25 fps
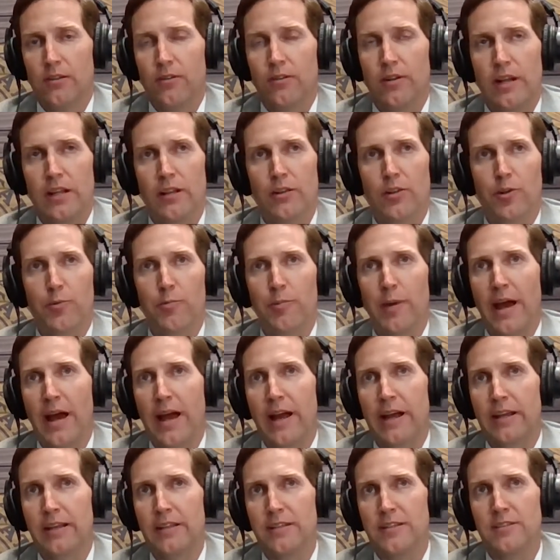When I look
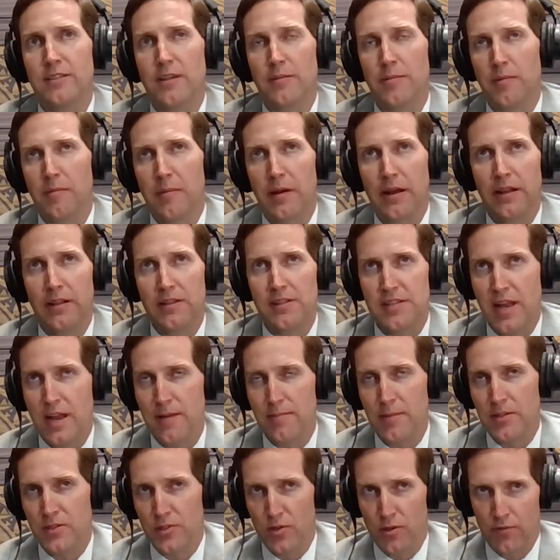back in some of my
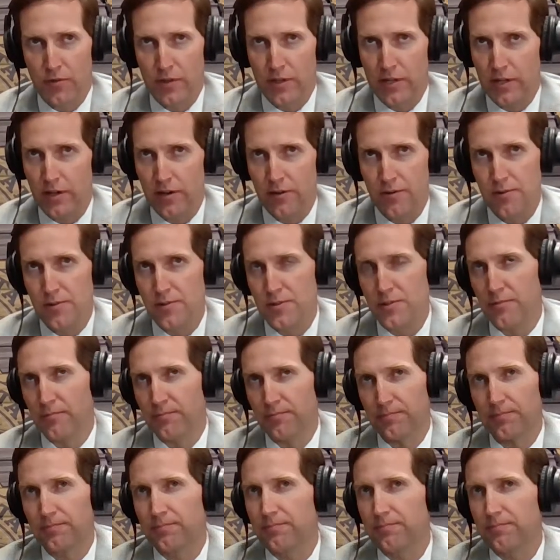assignments over the years,